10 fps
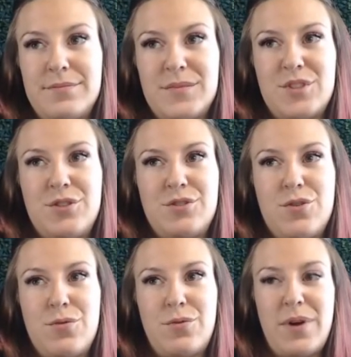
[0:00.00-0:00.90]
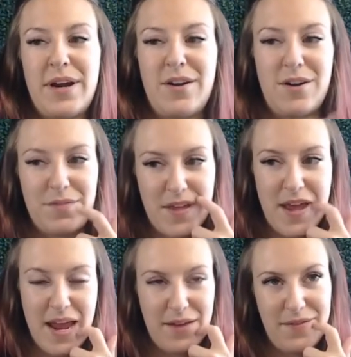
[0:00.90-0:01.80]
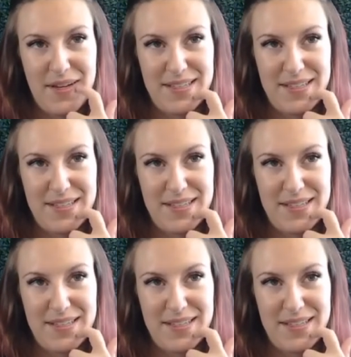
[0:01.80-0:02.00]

She's going right off the canvas.